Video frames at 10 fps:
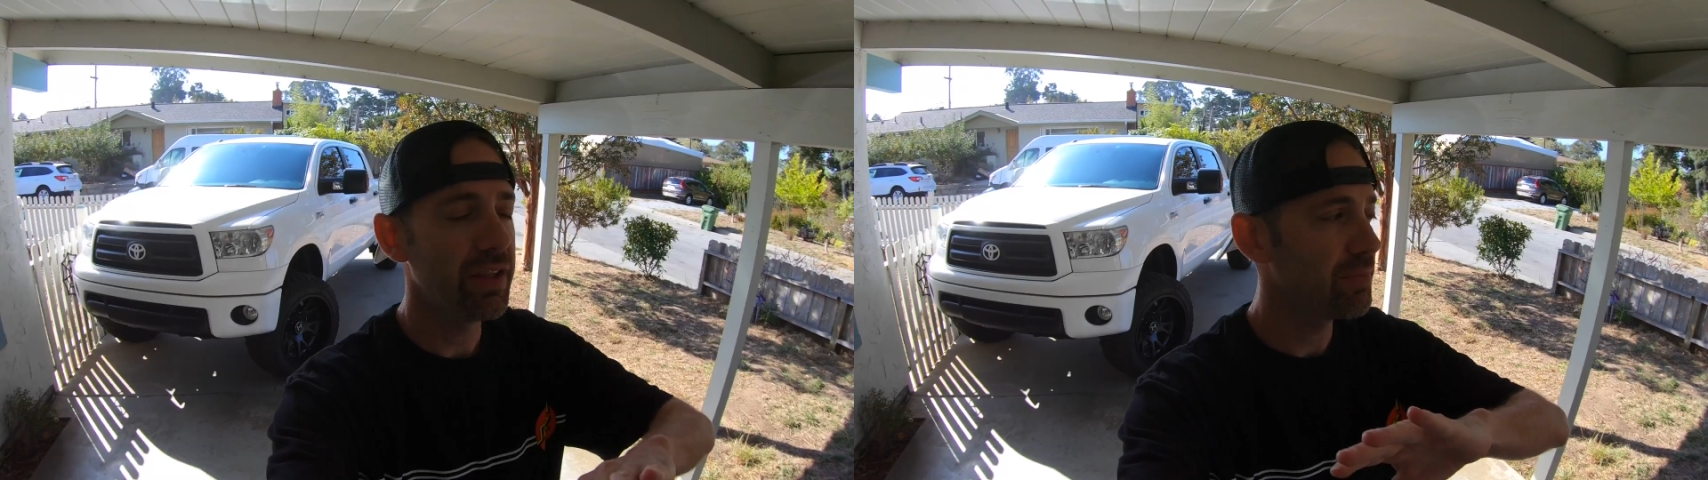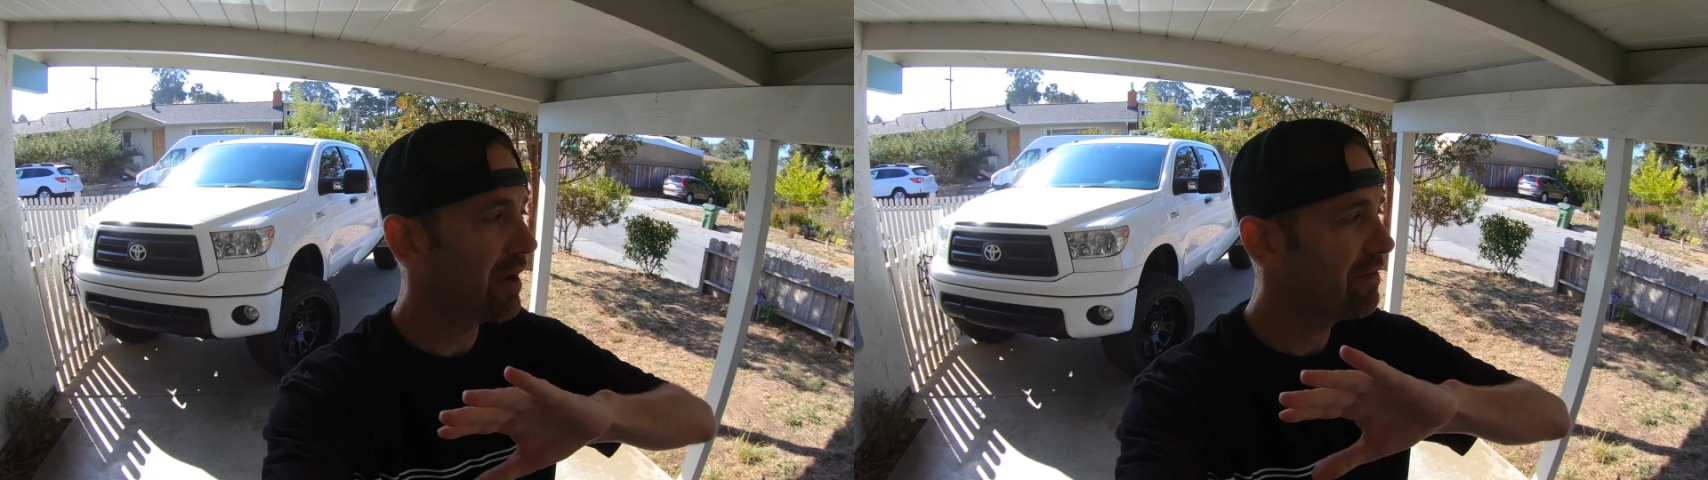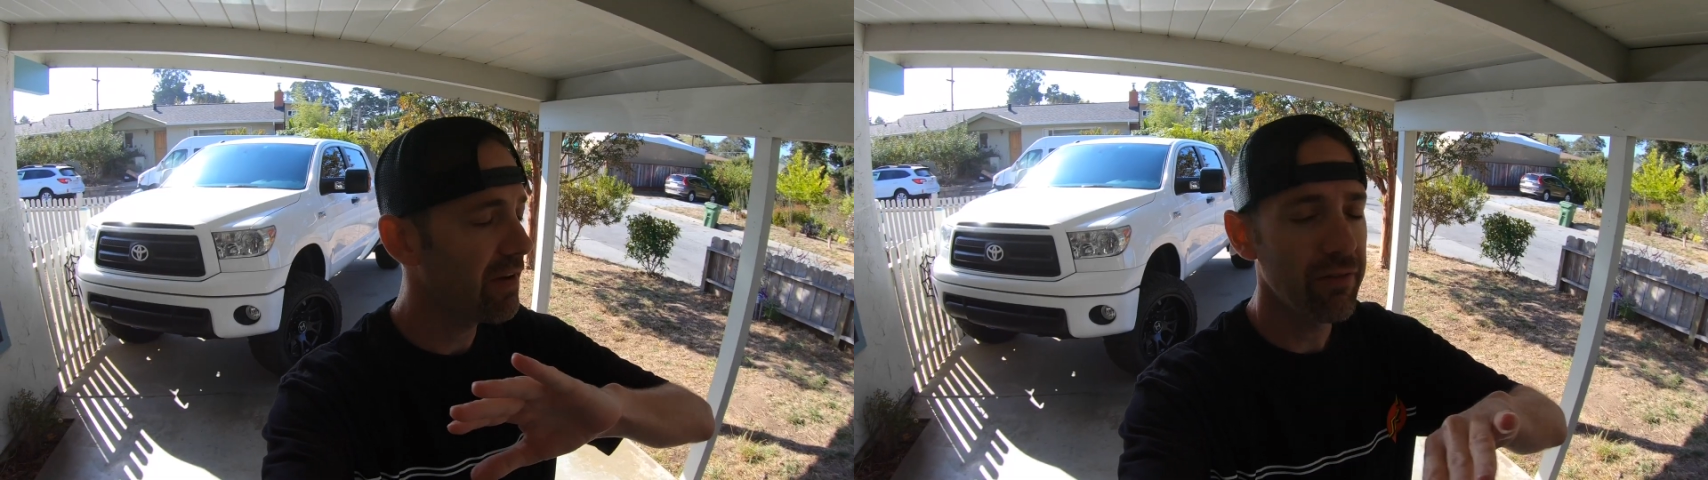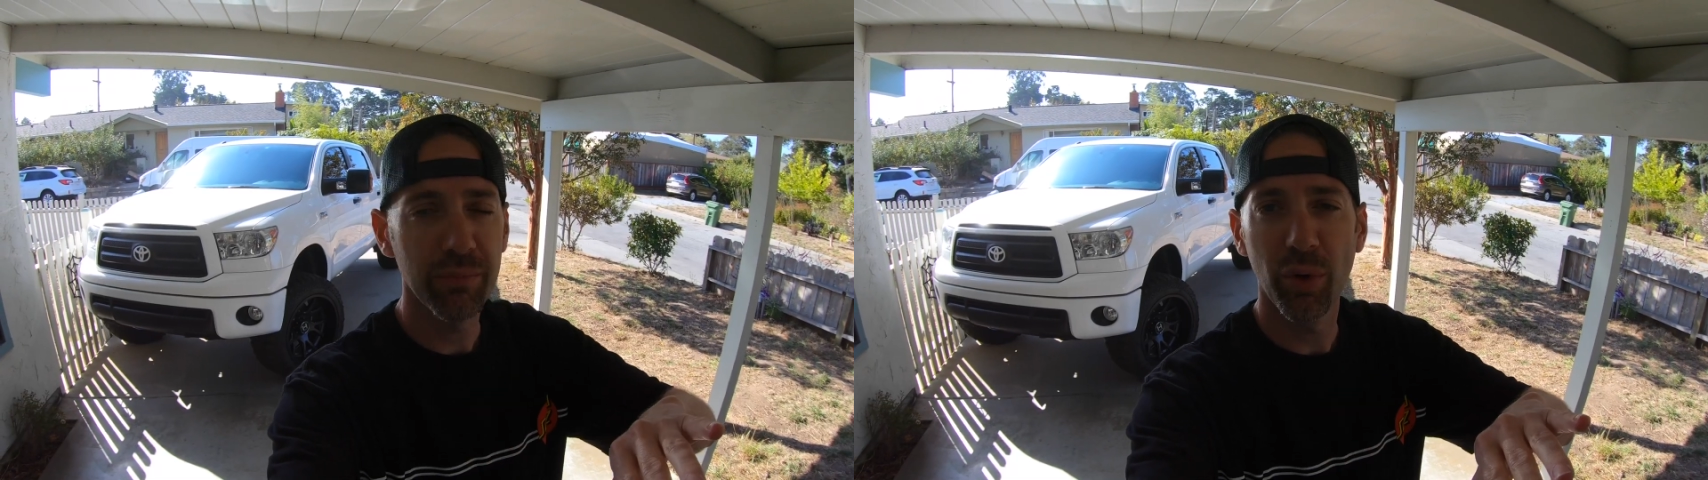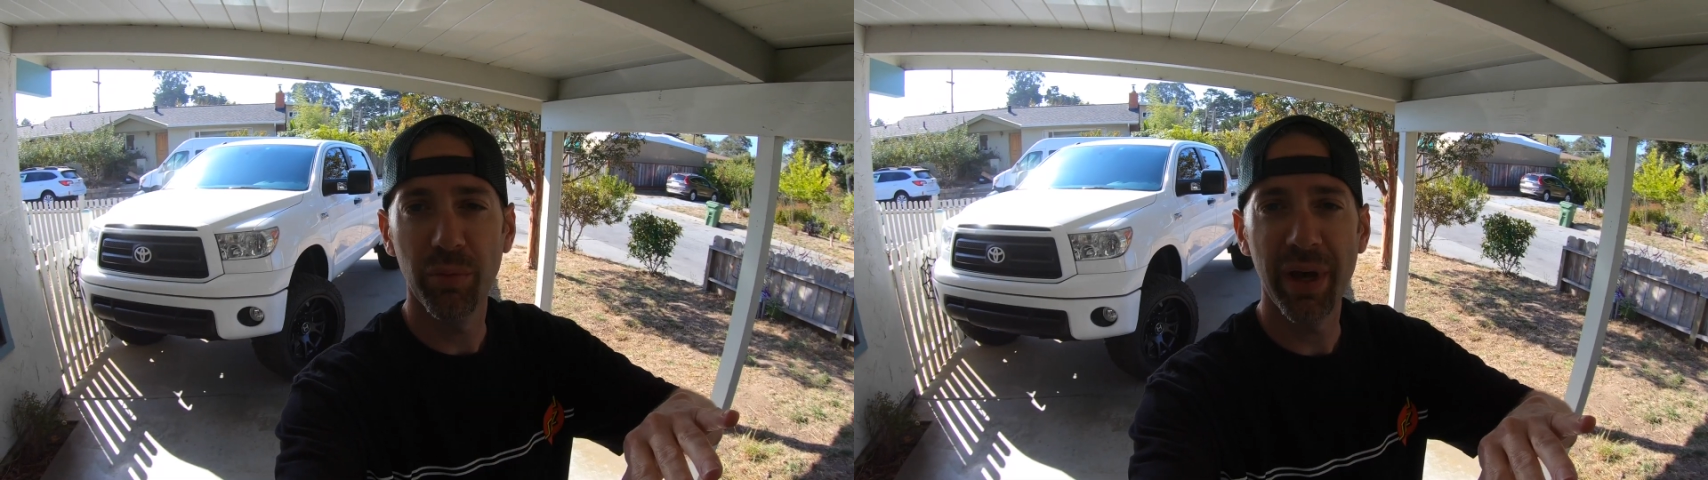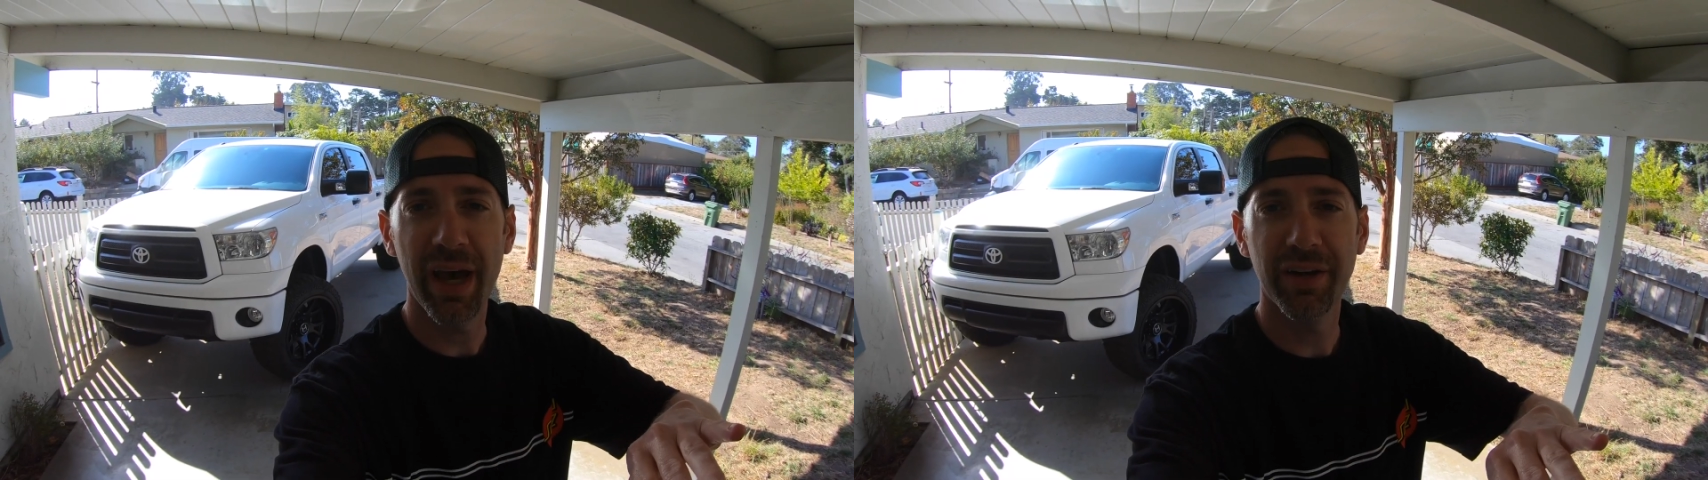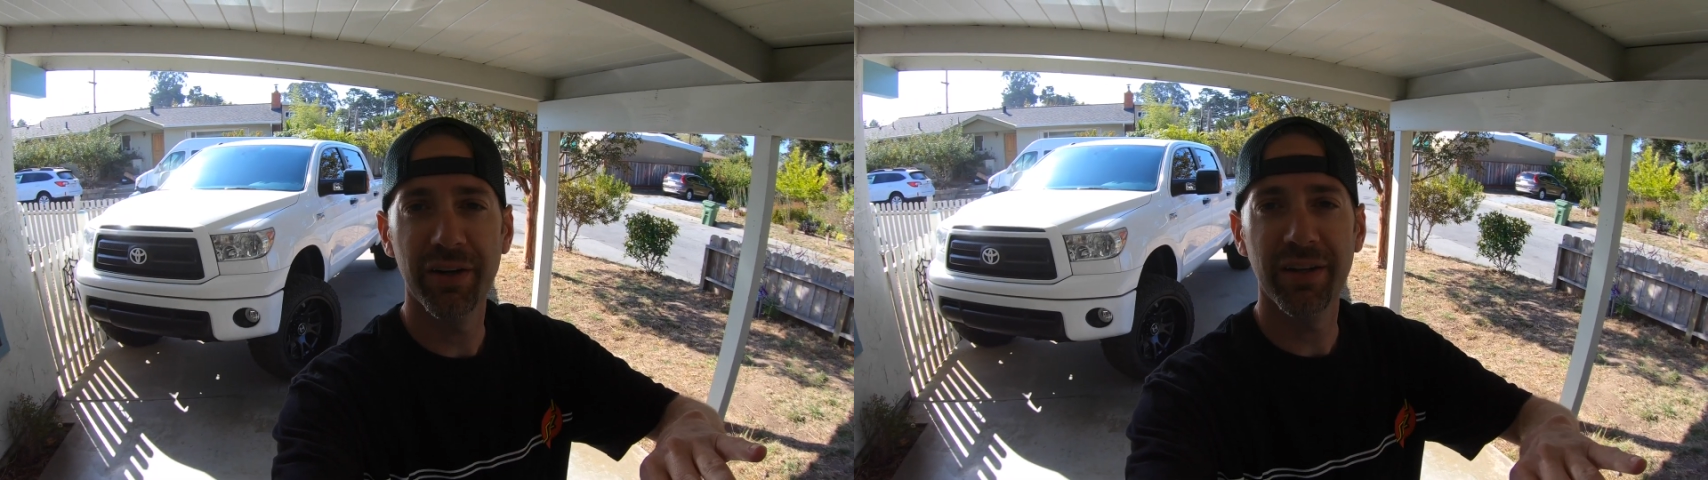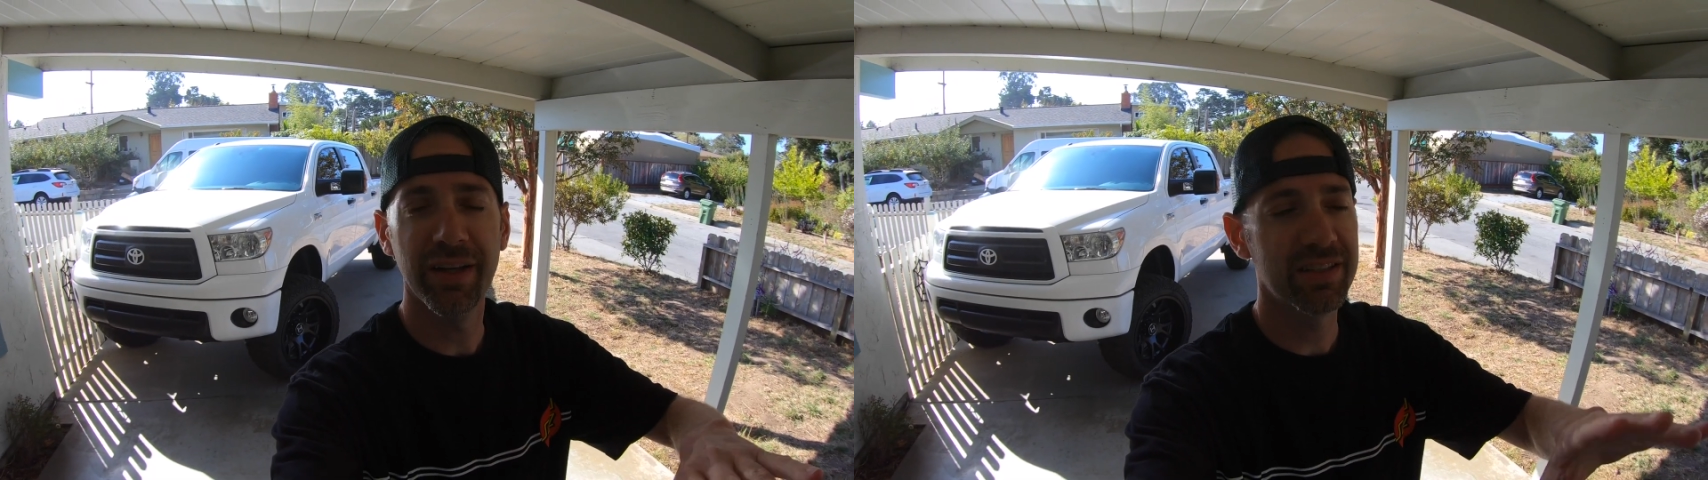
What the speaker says: That's my favorite bolt pattern.